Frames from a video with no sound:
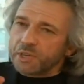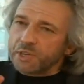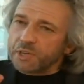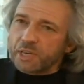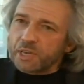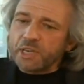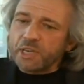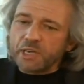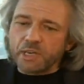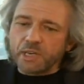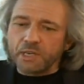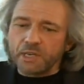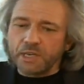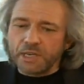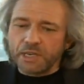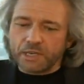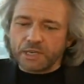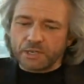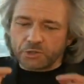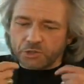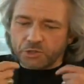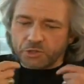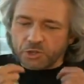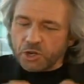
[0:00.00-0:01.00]
The key
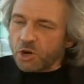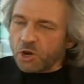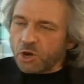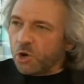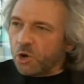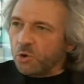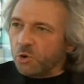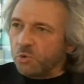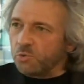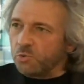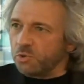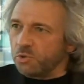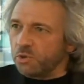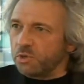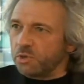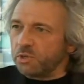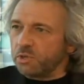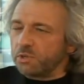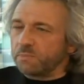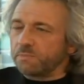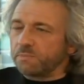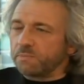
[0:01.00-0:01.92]
is to hone